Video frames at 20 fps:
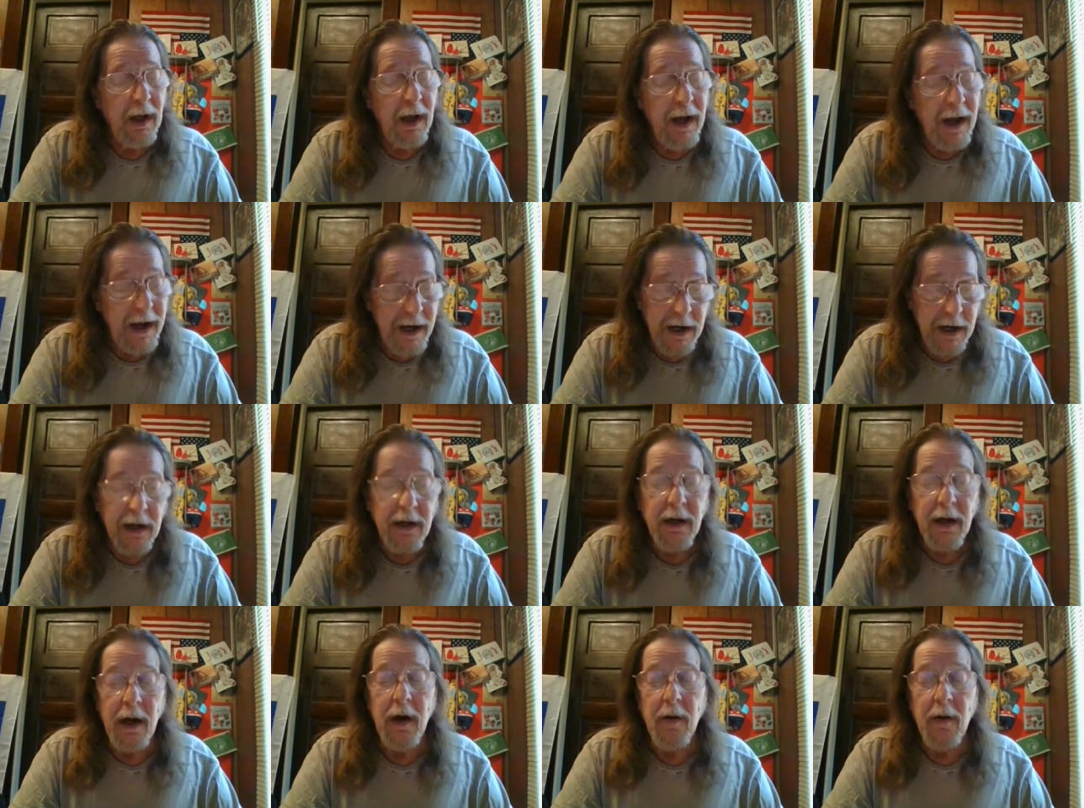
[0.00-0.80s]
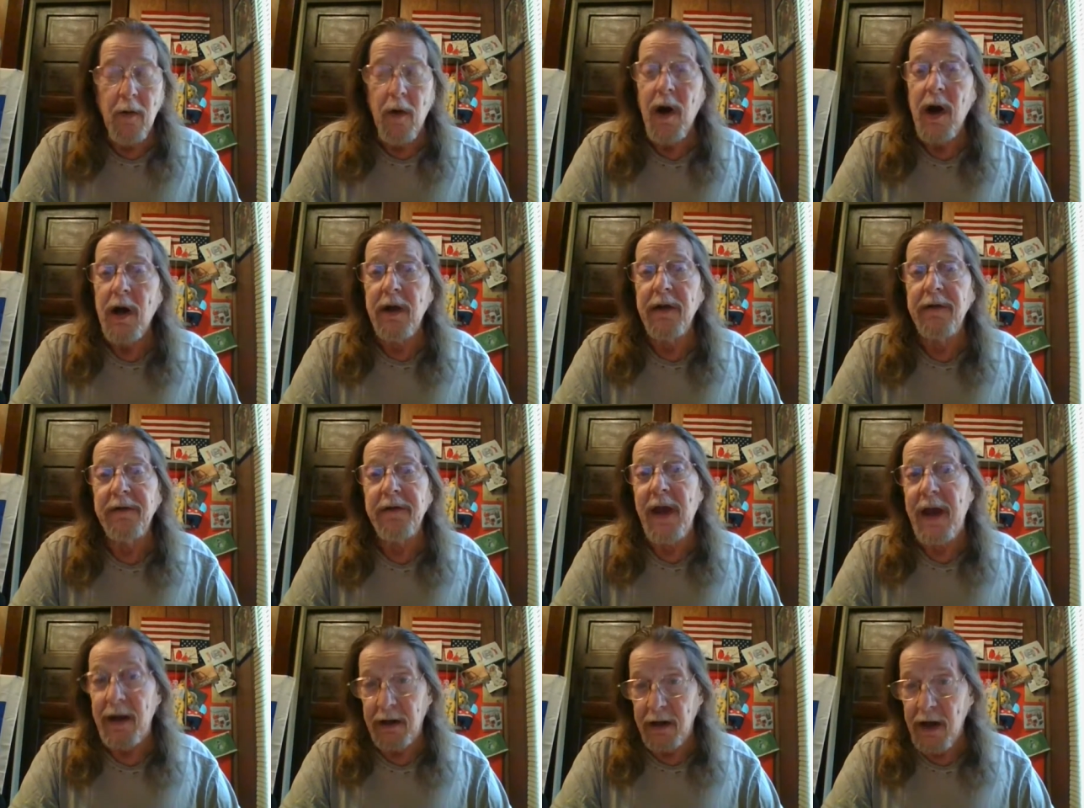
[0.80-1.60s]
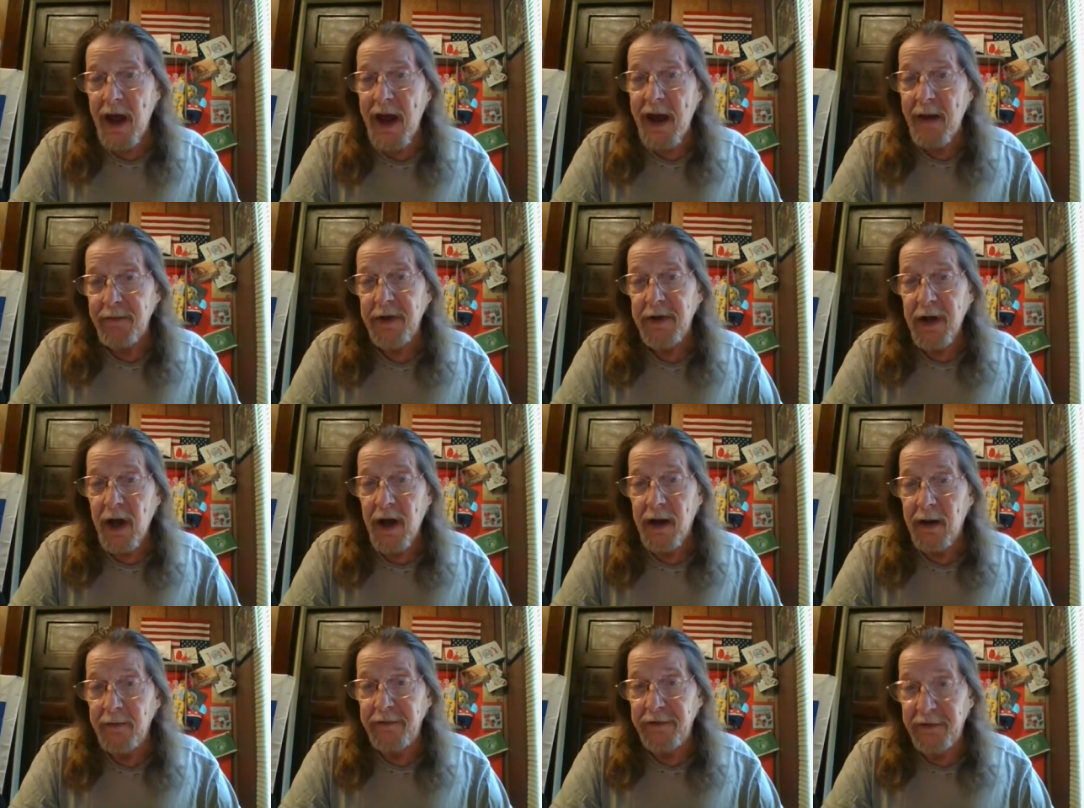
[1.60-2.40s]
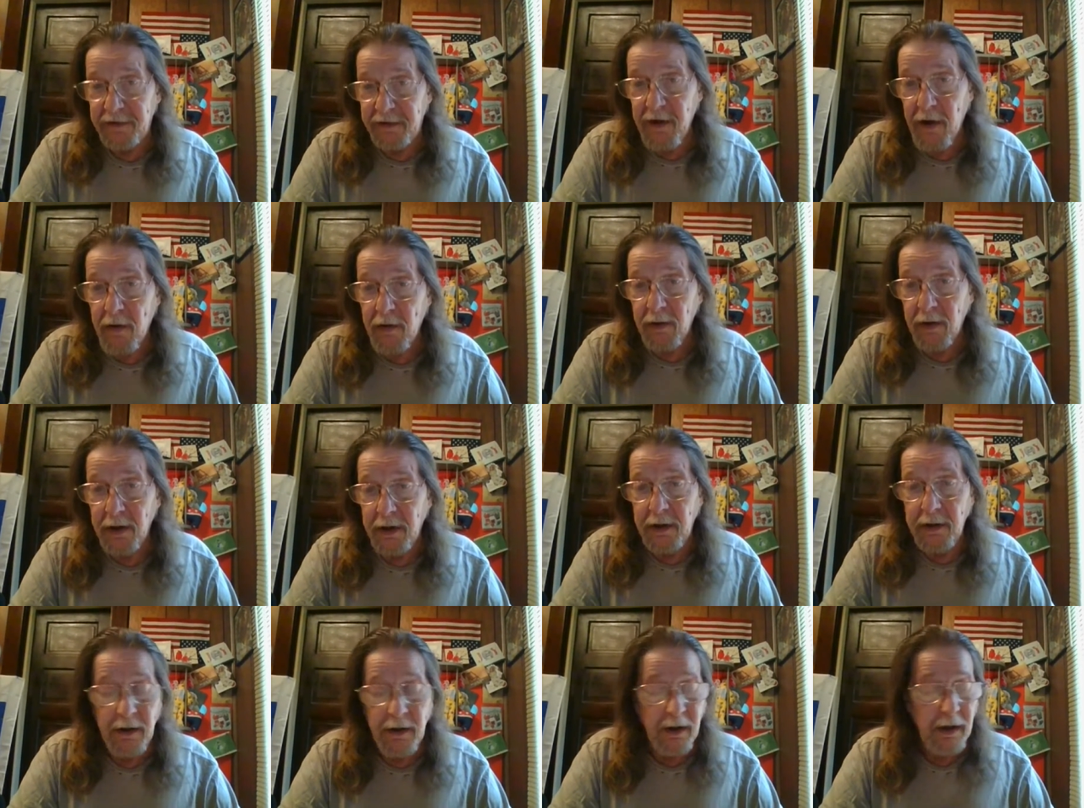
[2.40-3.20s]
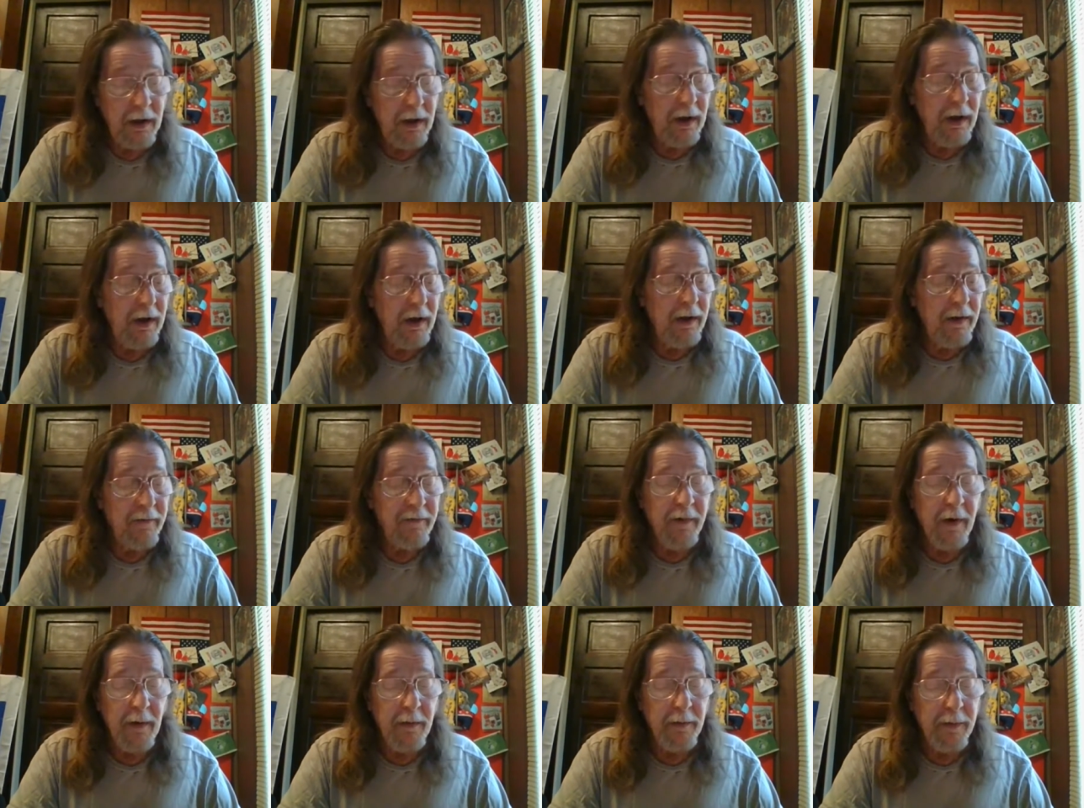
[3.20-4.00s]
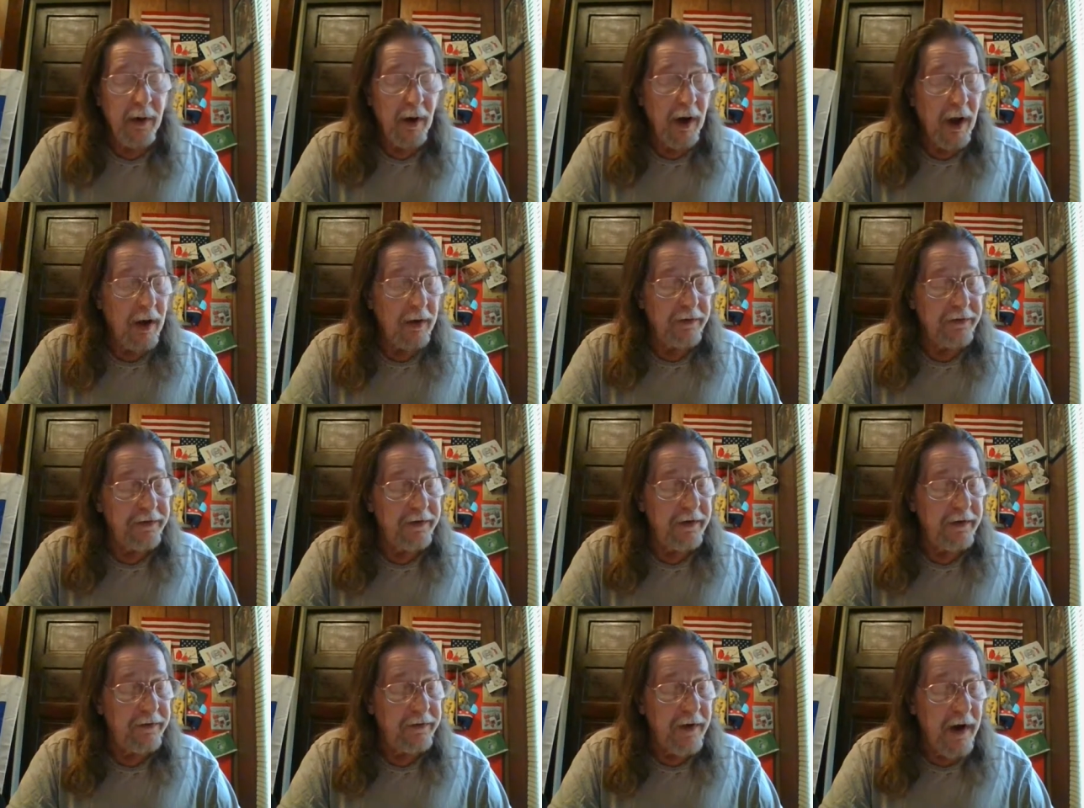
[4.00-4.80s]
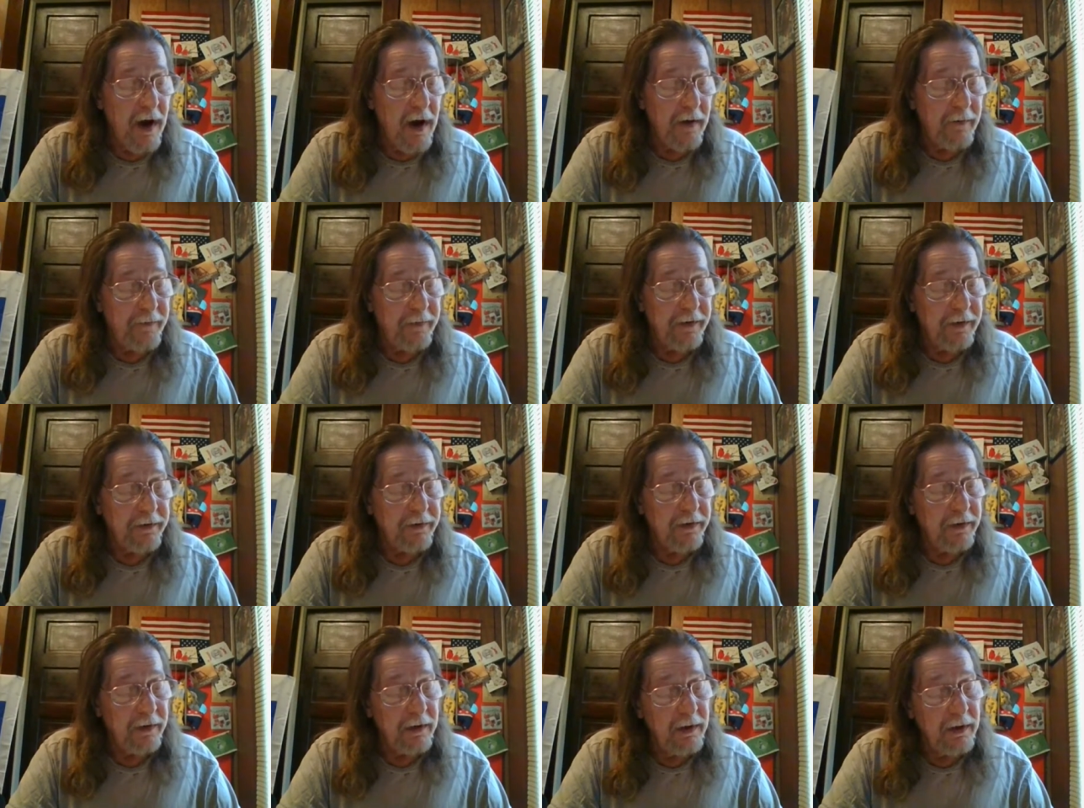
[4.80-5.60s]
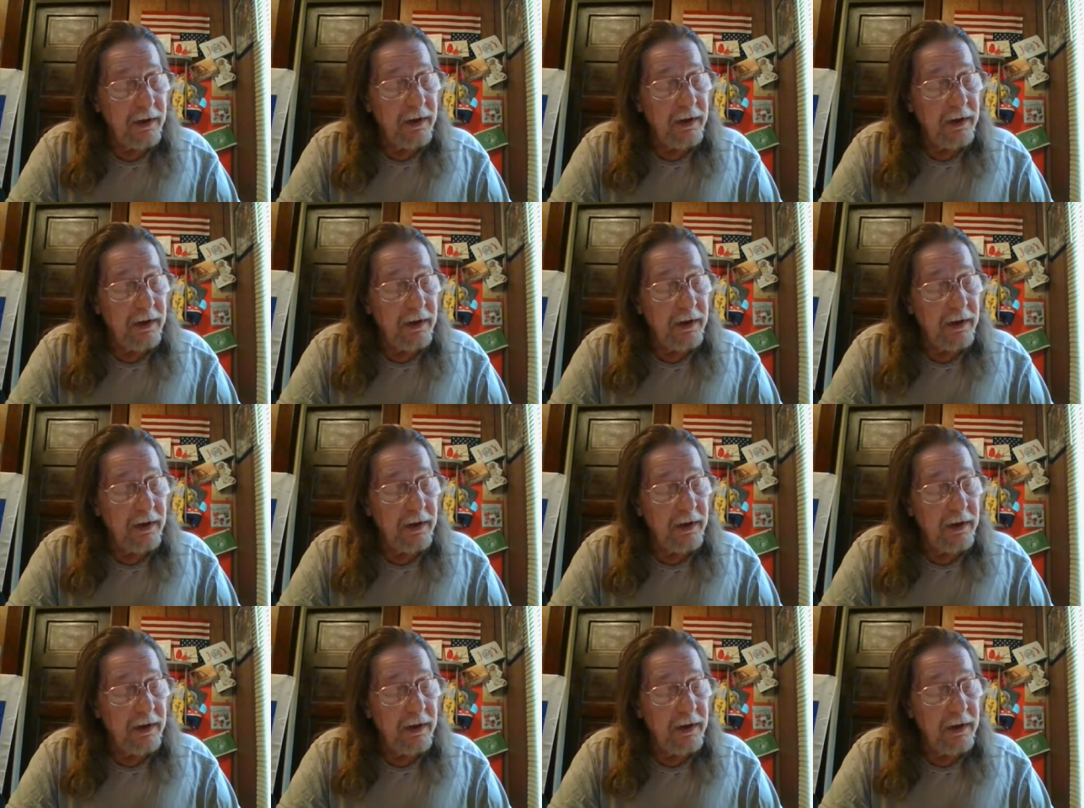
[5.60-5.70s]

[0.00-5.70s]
And there was a laptop stolen from Pelosi's office.